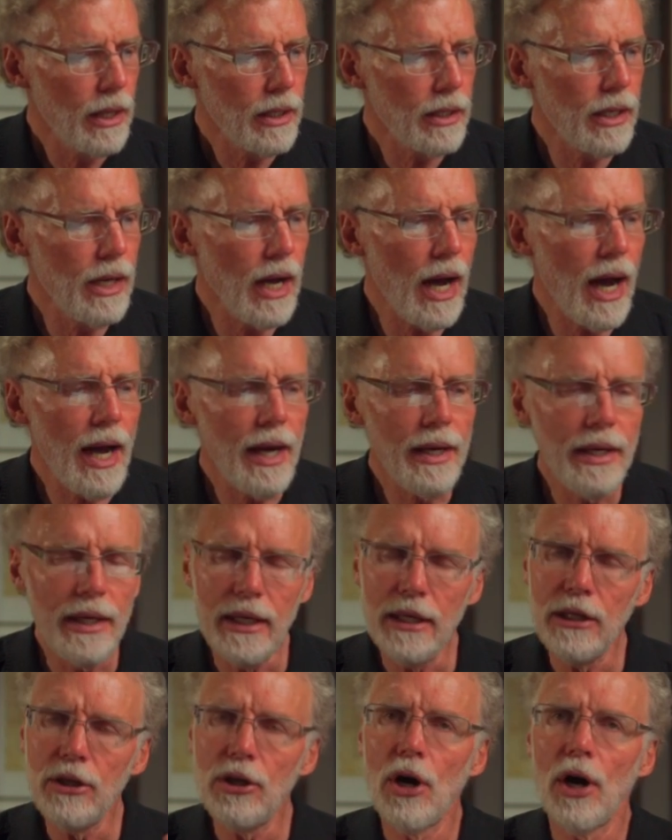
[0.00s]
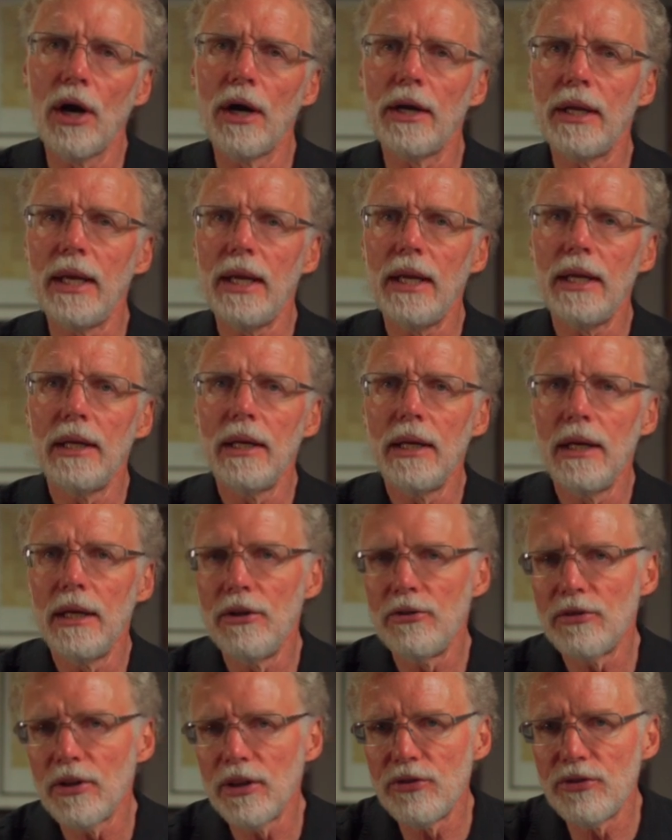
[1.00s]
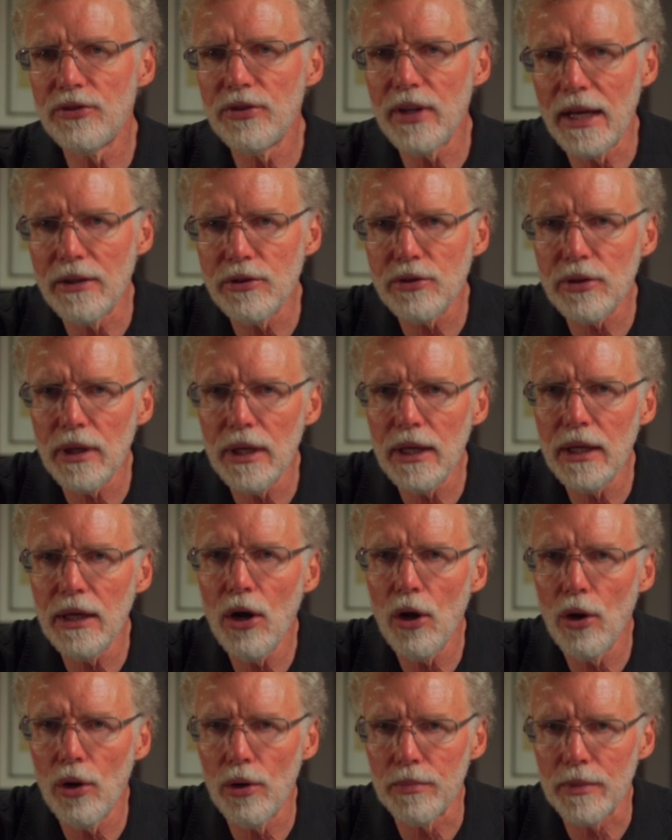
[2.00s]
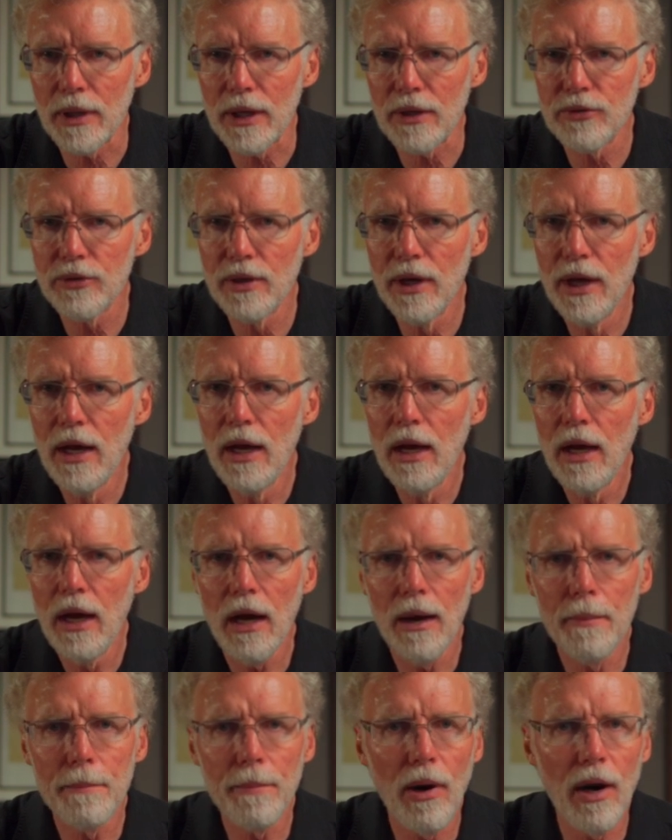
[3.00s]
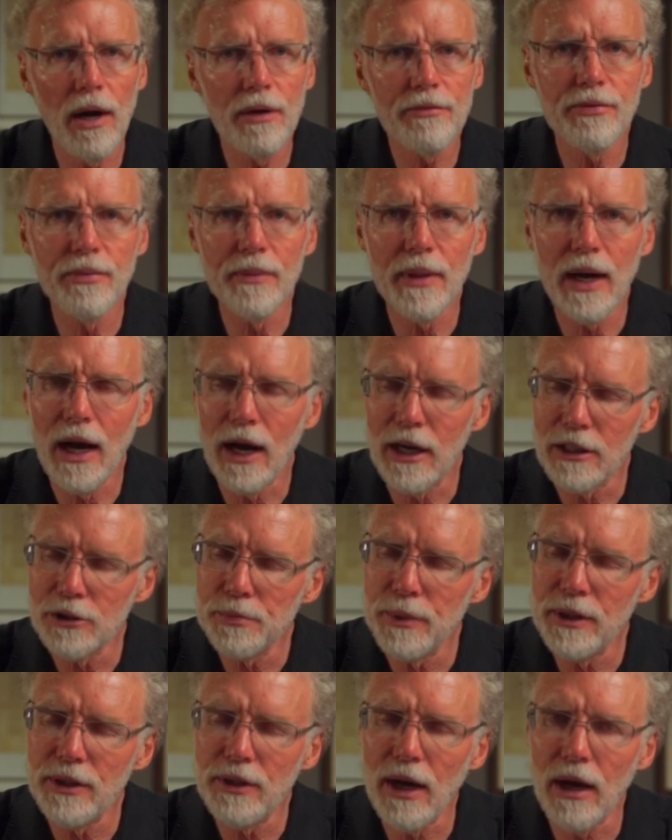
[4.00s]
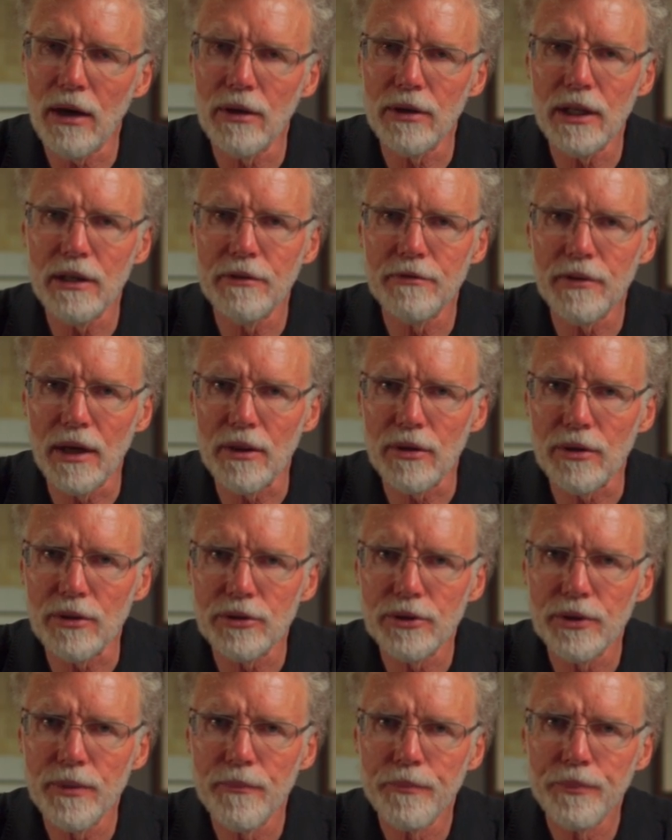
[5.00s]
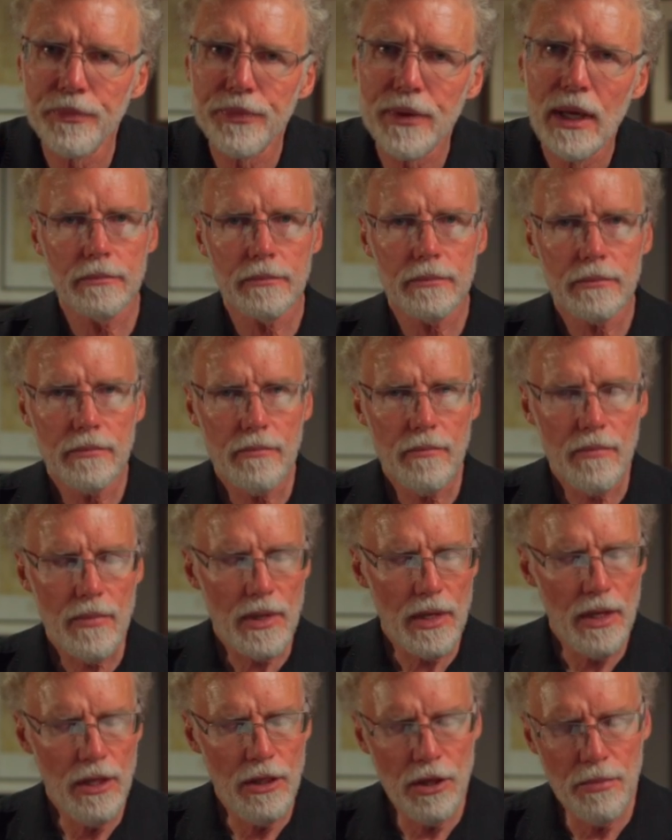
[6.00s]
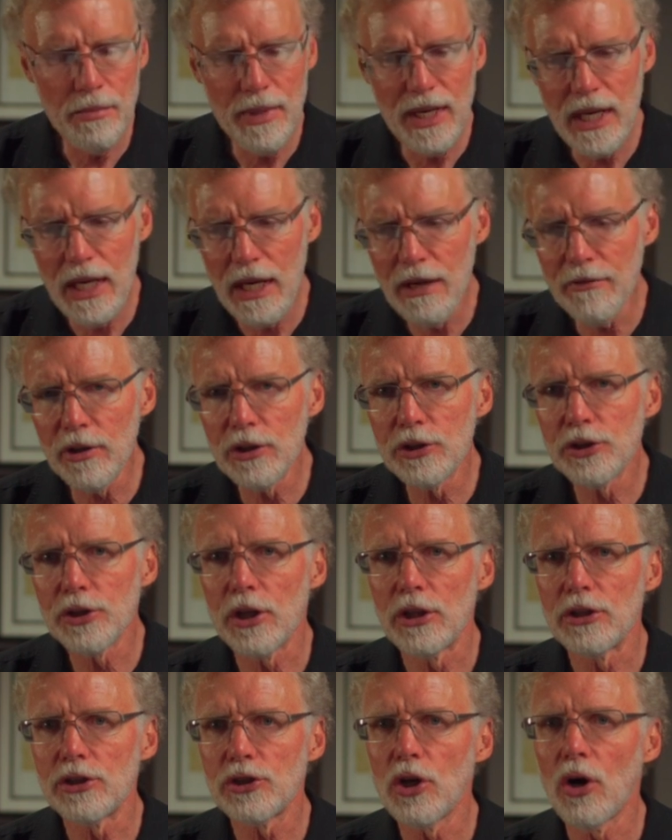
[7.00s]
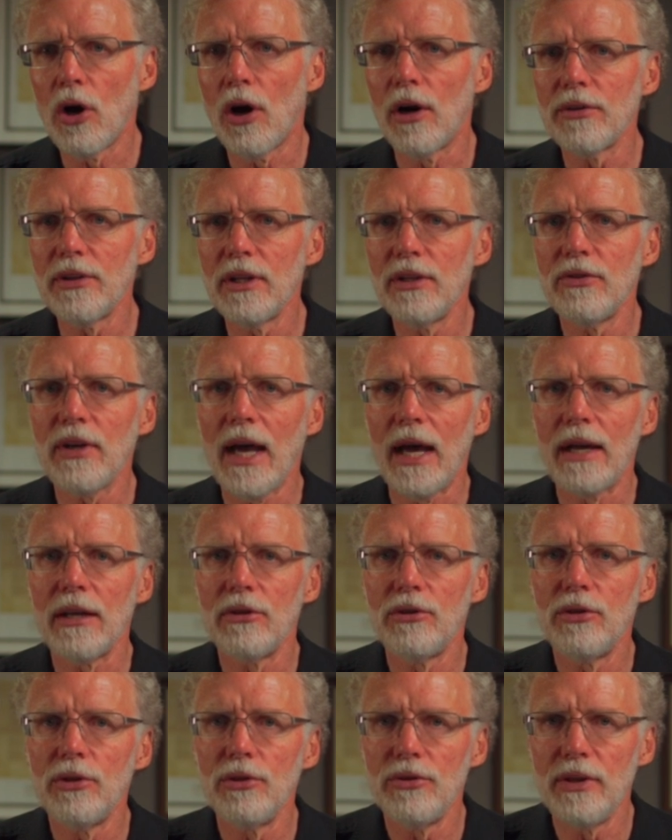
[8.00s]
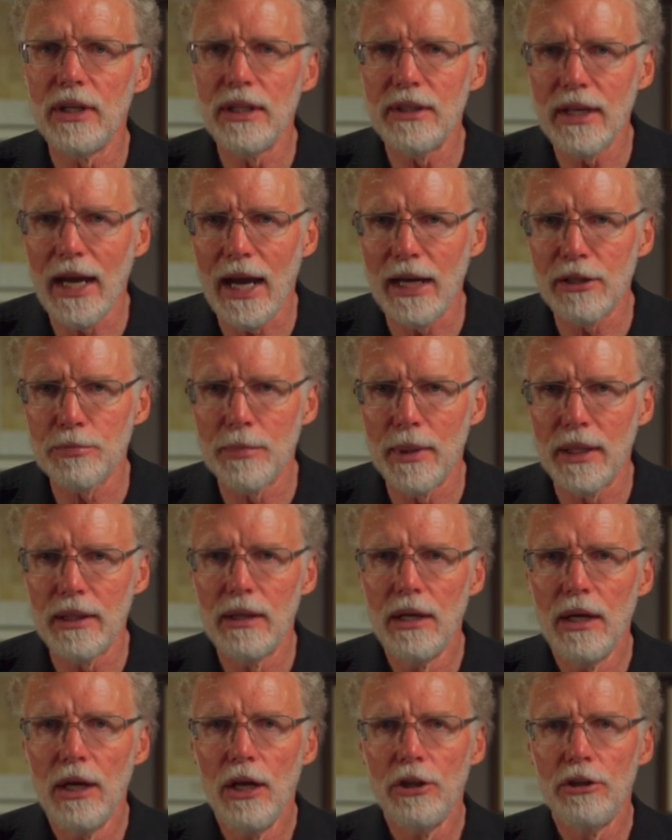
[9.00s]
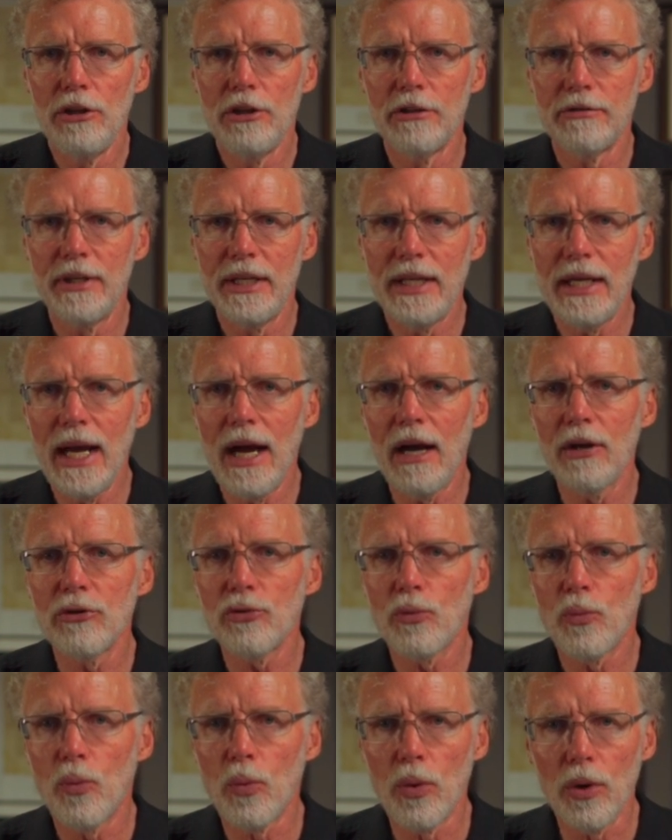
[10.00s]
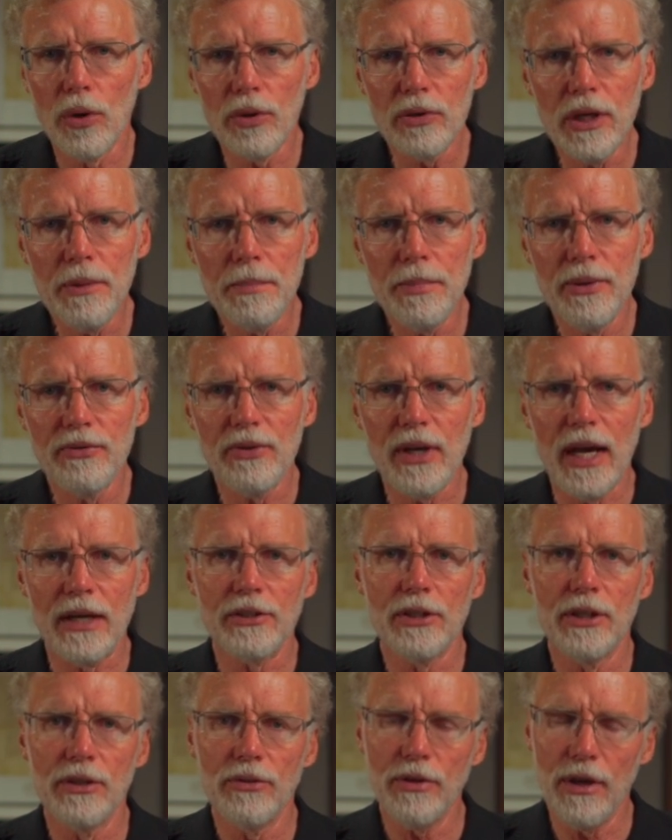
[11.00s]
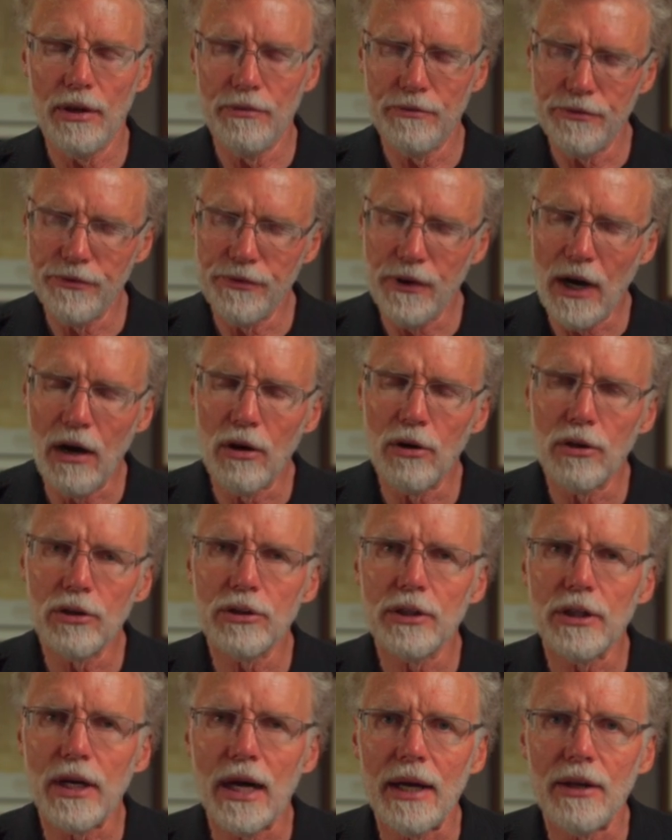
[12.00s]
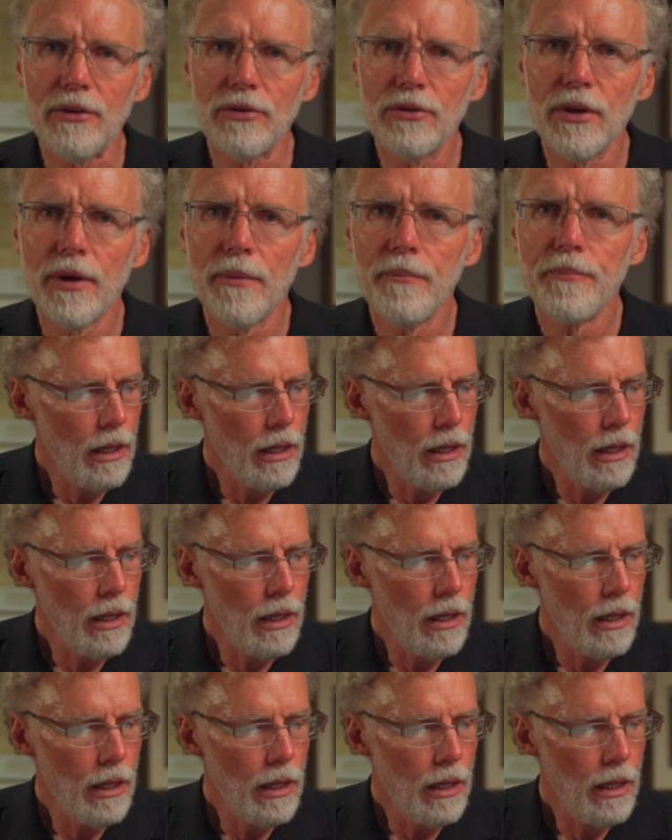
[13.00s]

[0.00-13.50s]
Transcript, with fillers: God incarnate is essentially homeless, apart from the hospitality of others. The medieval church called this attitude detachment, to renounce worldly possessions and follow Christ.